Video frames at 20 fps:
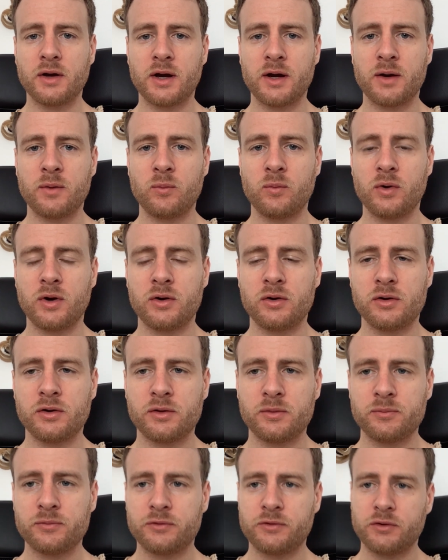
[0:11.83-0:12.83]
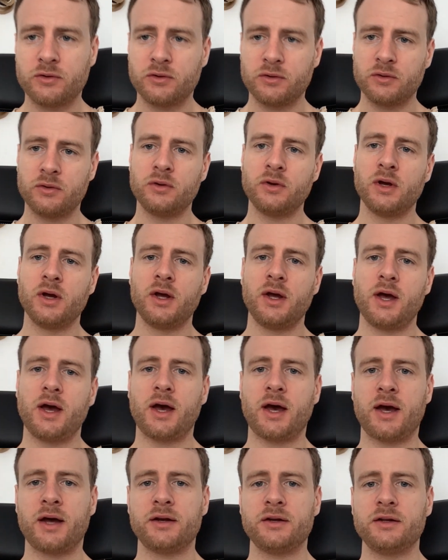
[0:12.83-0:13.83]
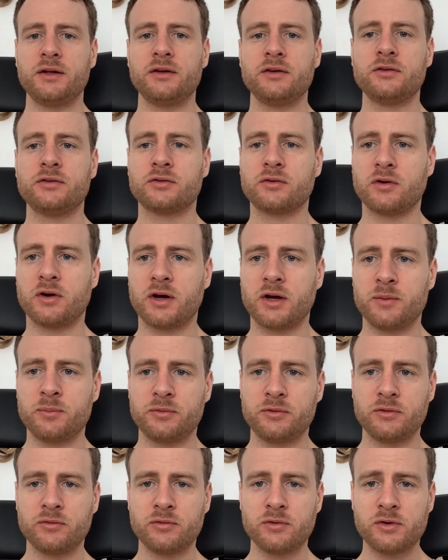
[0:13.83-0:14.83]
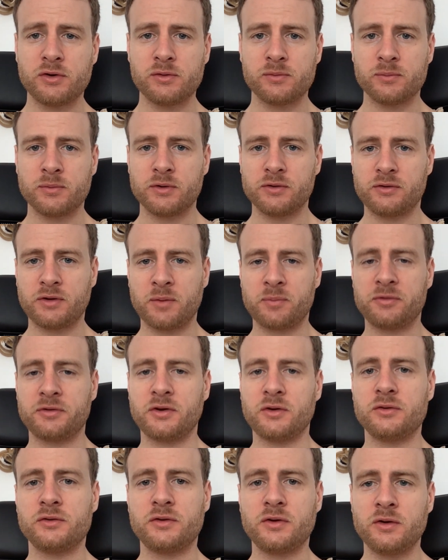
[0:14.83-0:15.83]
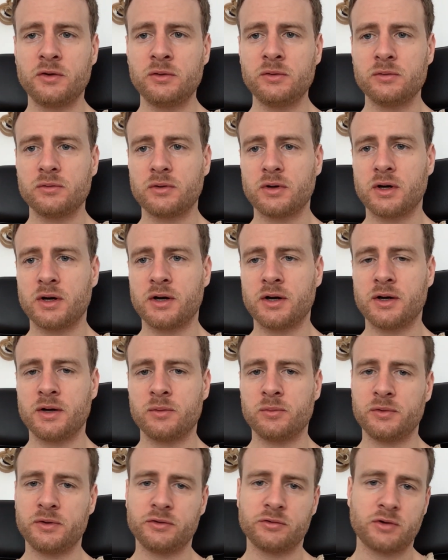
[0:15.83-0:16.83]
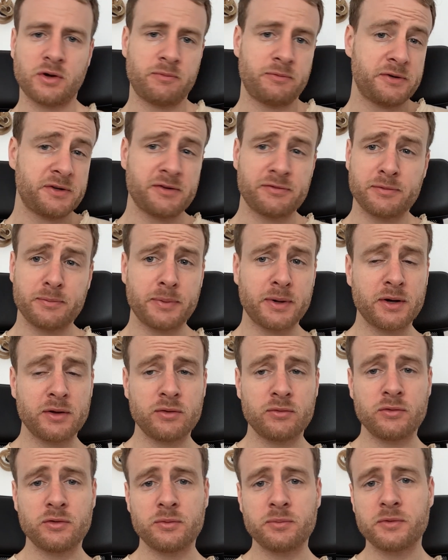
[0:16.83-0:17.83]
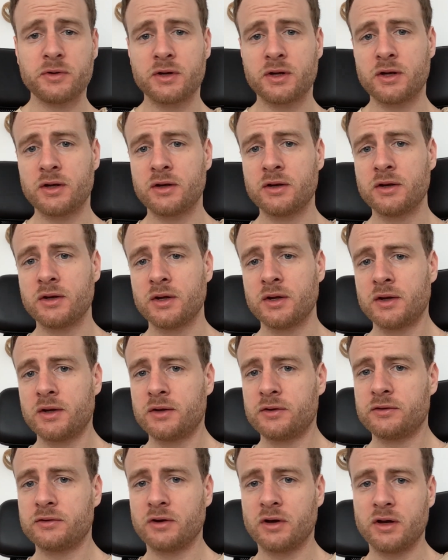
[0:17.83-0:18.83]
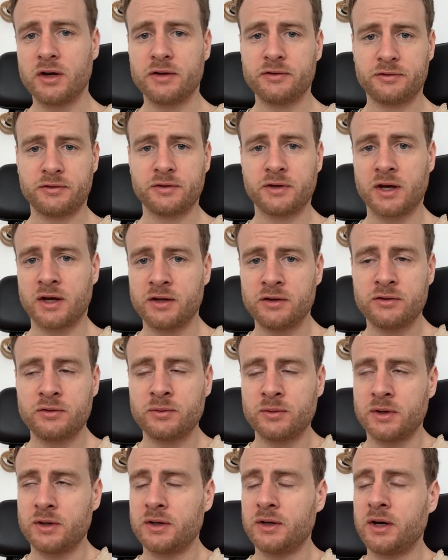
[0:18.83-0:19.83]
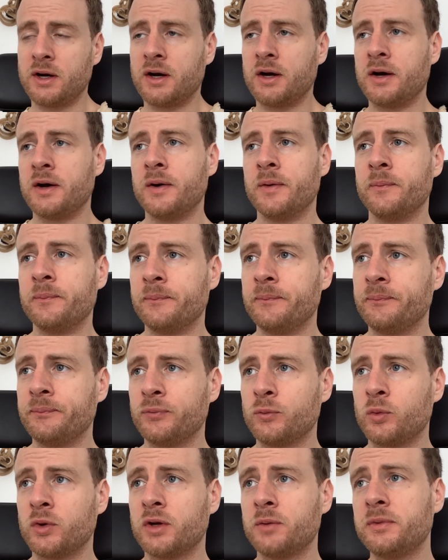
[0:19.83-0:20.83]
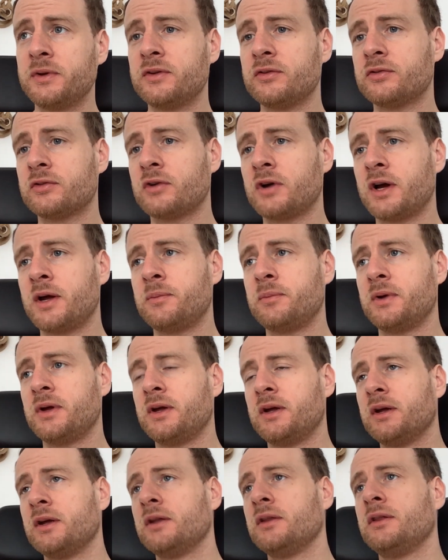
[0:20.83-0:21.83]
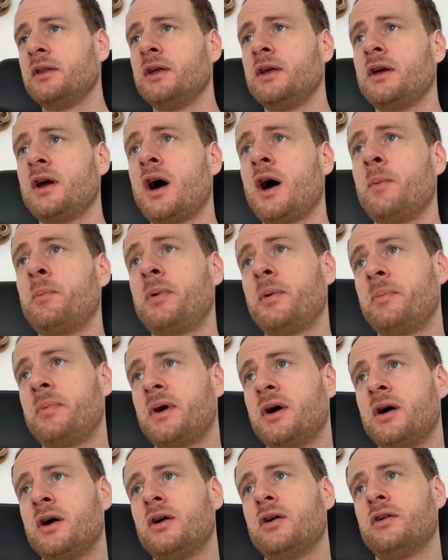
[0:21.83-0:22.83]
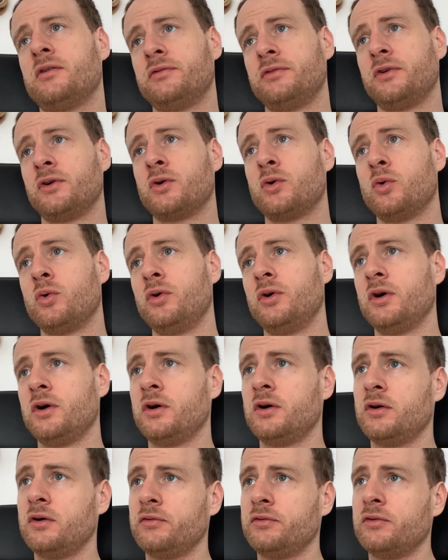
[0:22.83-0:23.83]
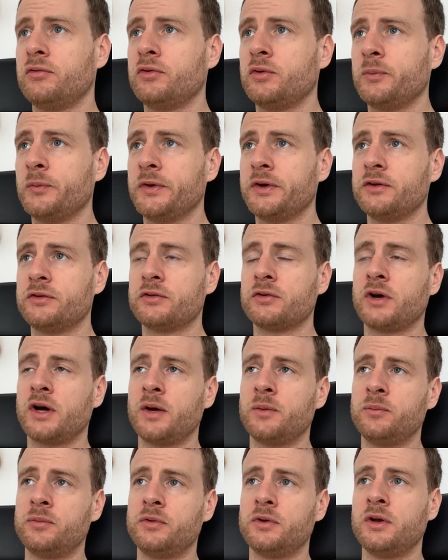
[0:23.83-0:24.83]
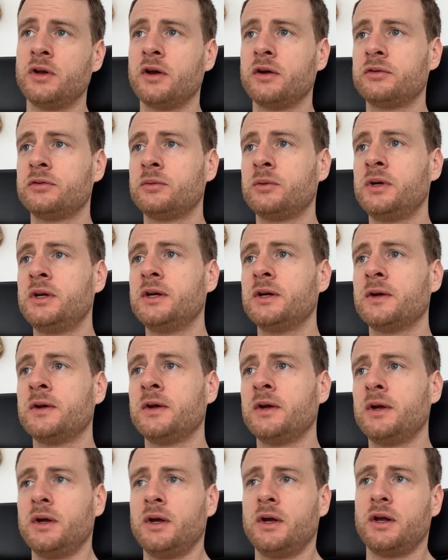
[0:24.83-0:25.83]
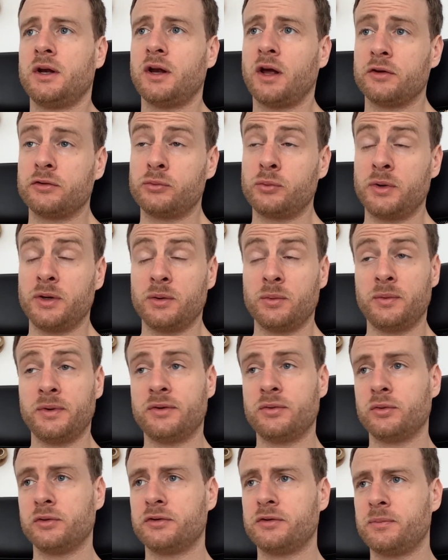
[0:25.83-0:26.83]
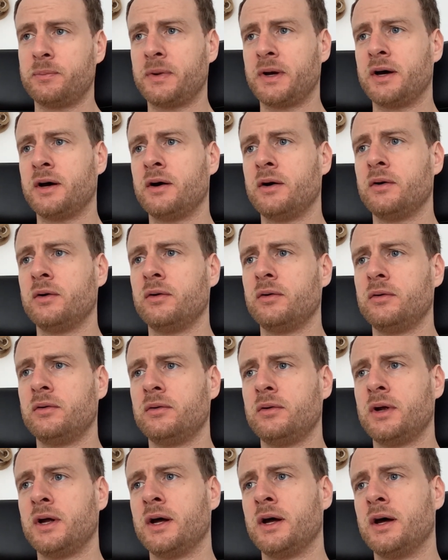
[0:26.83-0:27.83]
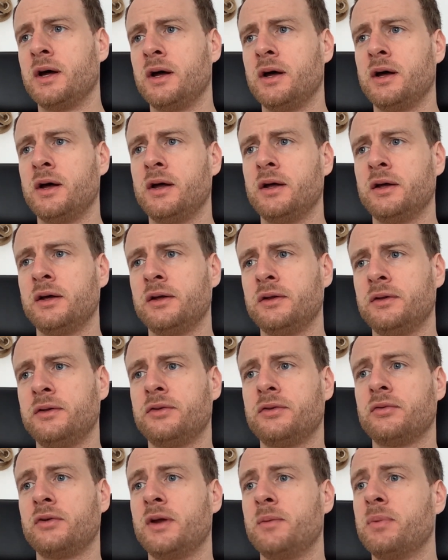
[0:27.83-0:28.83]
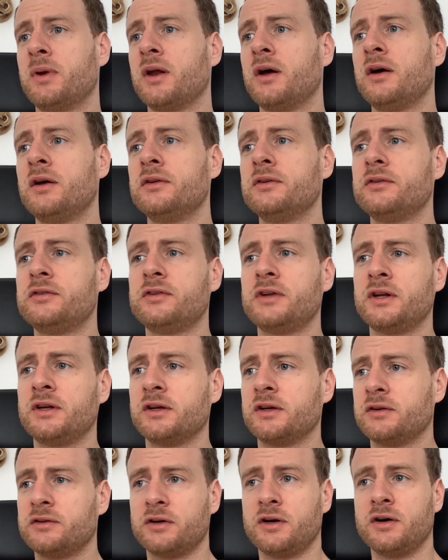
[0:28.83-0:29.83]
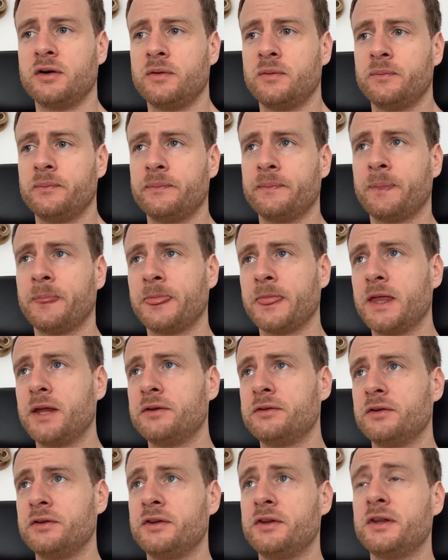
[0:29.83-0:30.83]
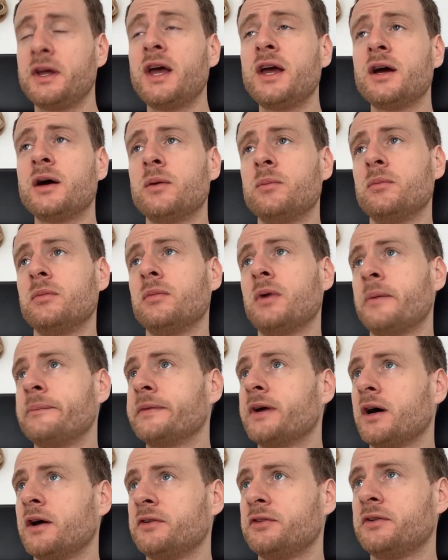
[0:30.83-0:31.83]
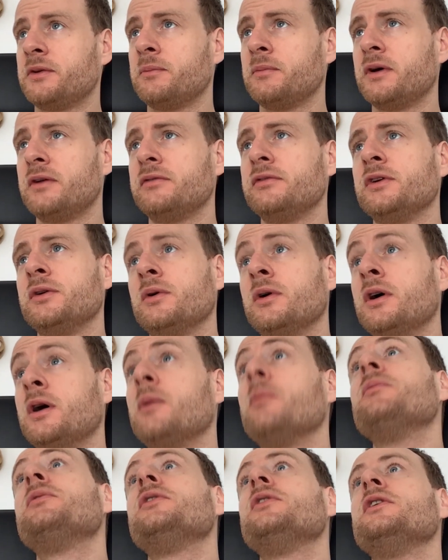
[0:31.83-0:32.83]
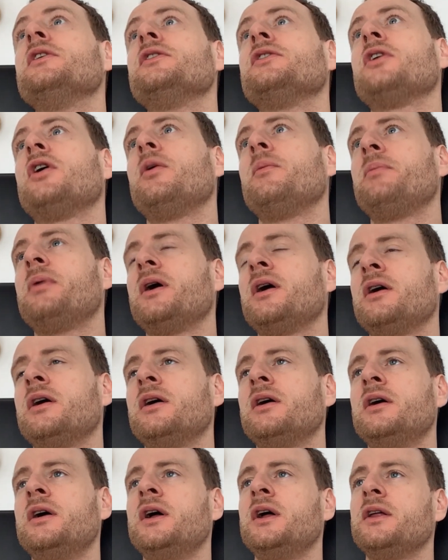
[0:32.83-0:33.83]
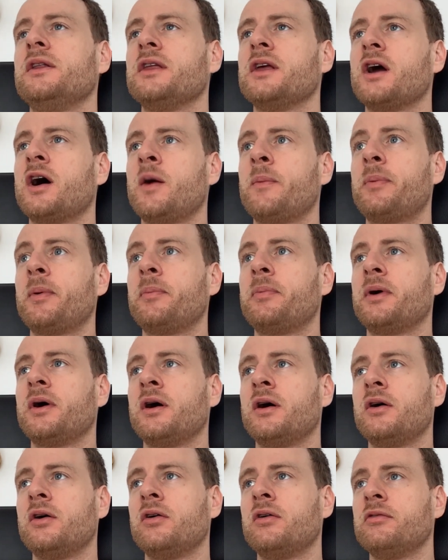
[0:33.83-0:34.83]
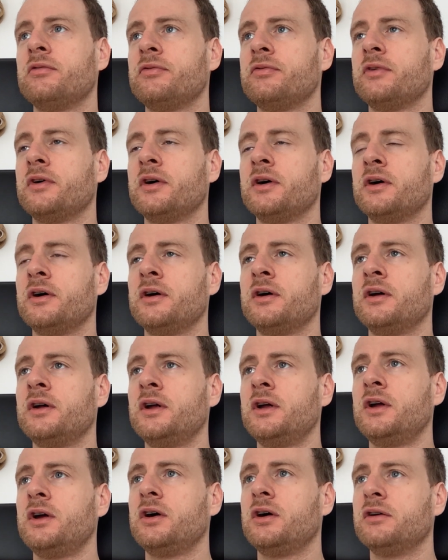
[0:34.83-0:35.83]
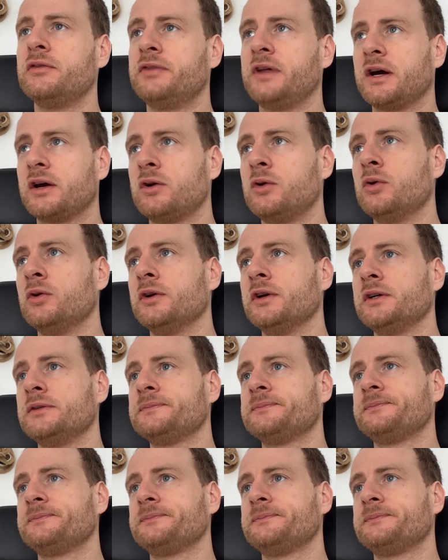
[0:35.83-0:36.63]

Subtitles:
and welcome to Andy Describes a Room. It's episode 2. We're describing a different part of the room today, so let's just get into it. We're going to be describing the upper part of the corner of the room we described last week. Last week we talked about 3 plants and a guitar. So today I'm casting my view up to the top part, the upper part of that corner.